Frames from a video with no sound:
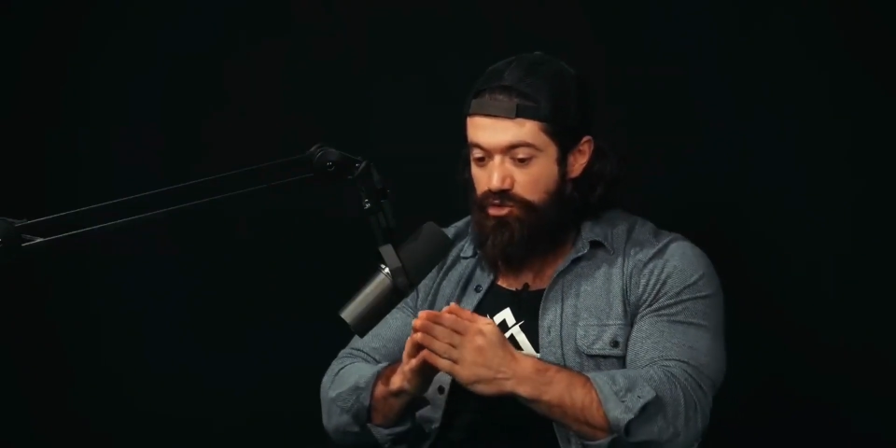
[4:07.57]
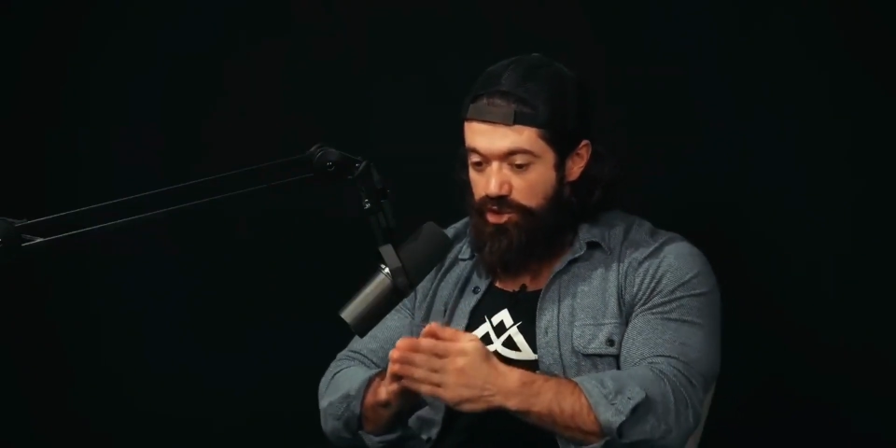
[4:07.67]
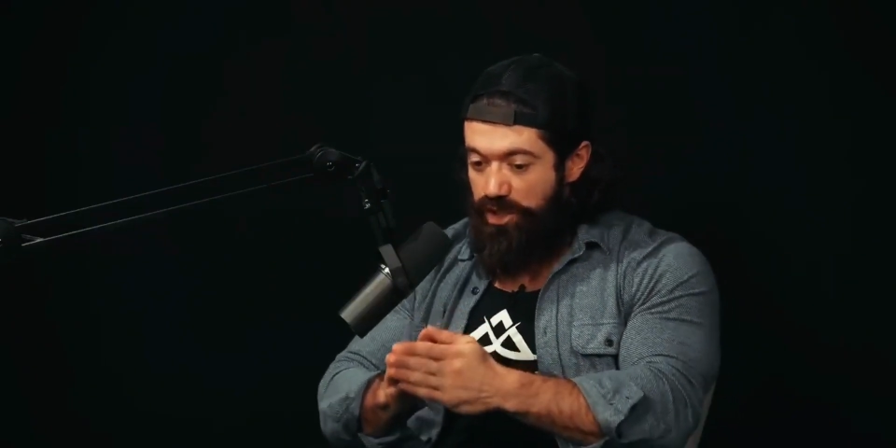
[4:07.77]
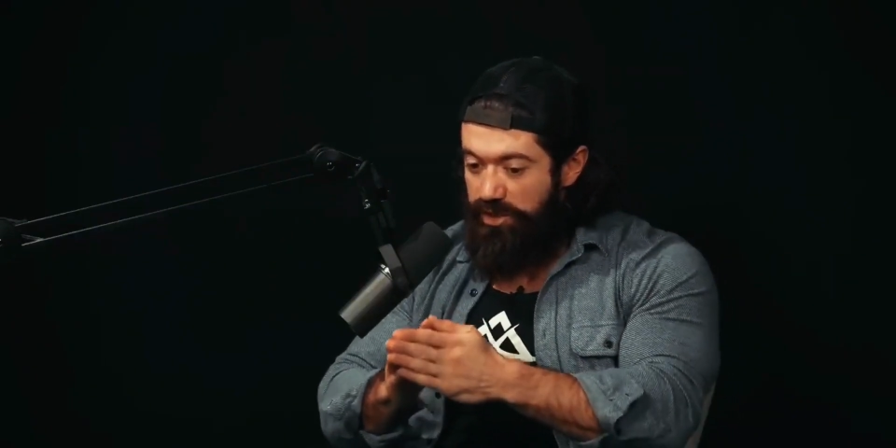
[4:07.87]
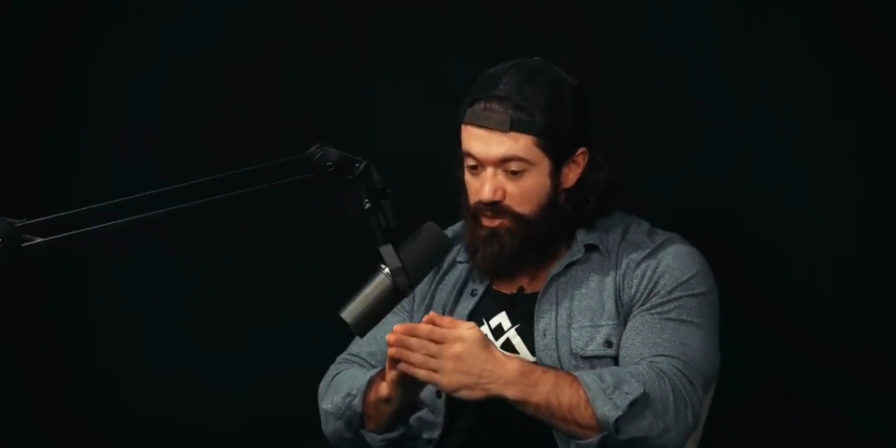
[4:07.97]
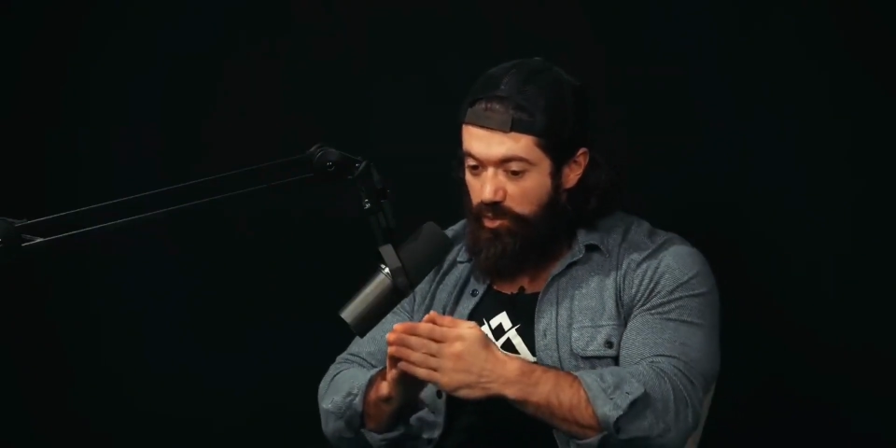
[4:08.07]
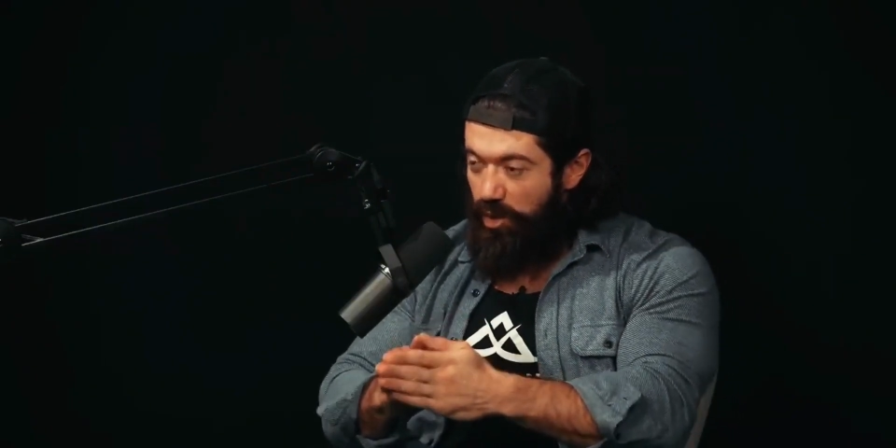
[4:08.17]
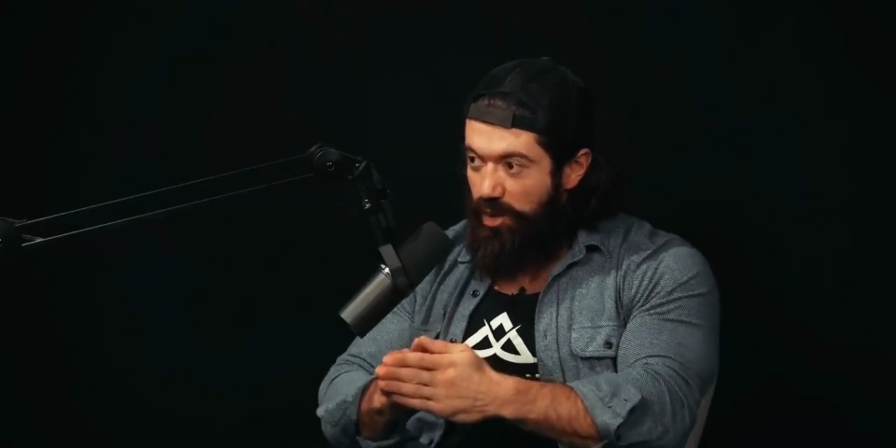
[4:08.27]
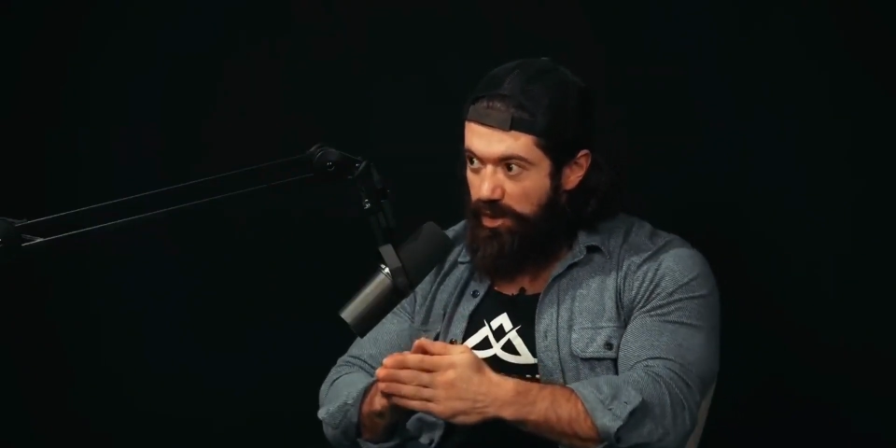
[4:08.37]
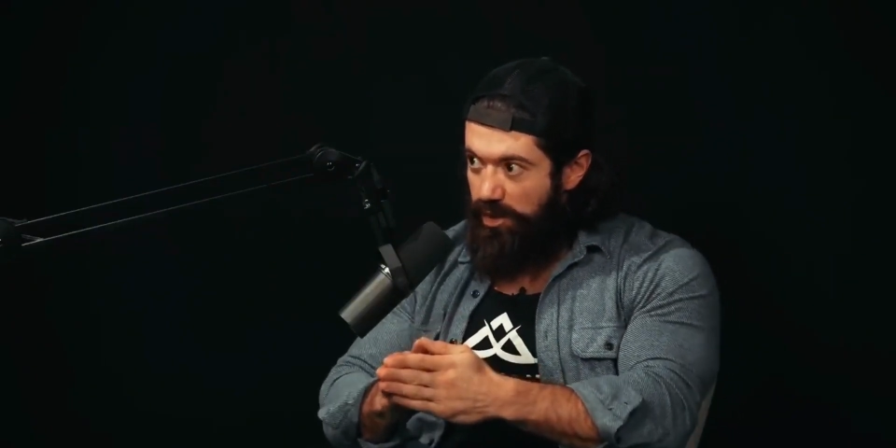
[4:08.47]
just
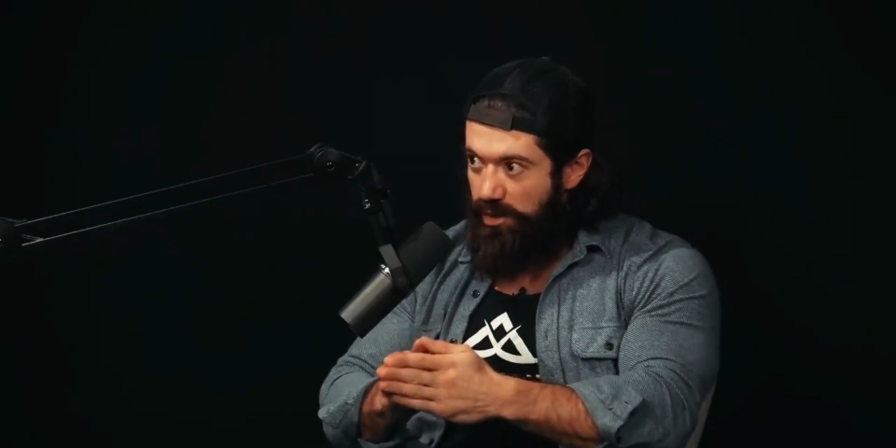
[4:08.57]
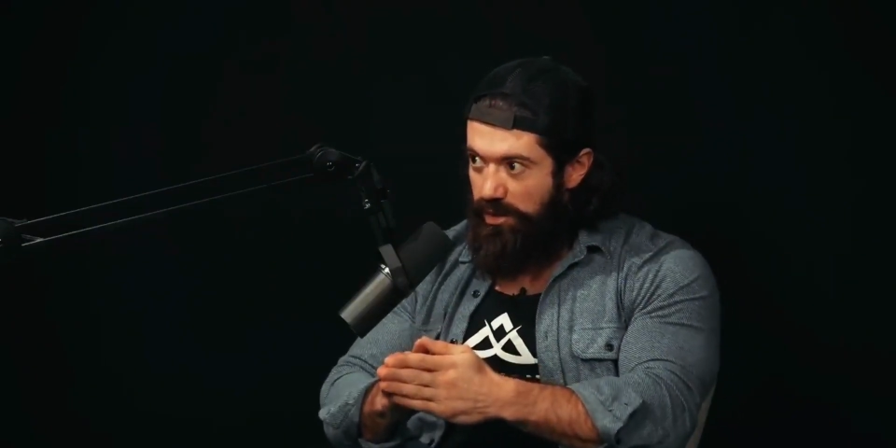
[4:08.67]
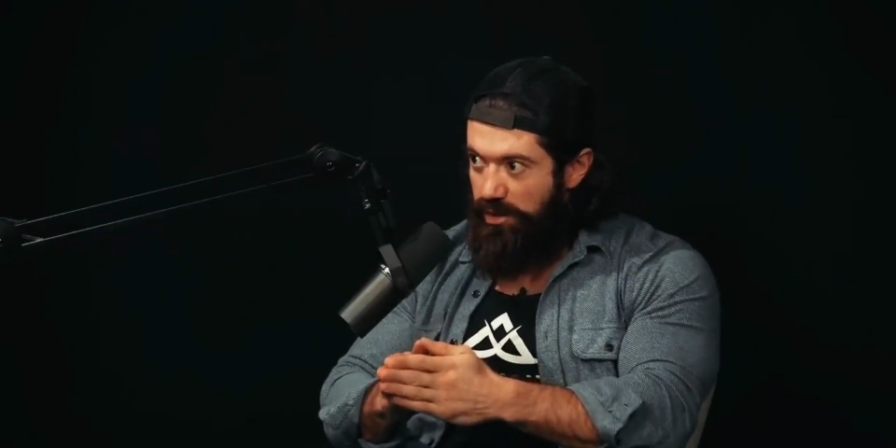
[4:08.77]
work.